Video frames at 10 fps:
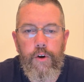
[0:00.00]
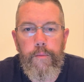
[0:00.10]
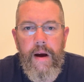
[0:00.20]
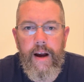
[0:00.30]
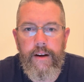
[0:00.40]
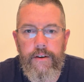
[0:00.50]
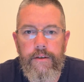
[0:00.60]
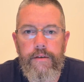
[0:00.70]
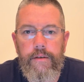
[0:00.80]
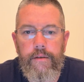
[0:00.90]
2
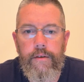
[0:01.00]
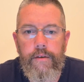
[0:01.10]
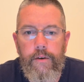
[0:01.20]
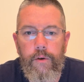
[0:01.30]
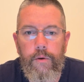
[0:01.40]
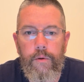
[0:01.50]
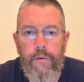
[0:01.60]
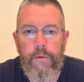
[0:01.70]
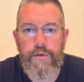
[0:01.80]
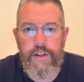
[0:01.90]
packages
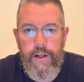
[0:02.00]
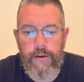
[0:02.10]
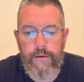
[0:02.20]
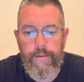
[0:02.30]
to seal.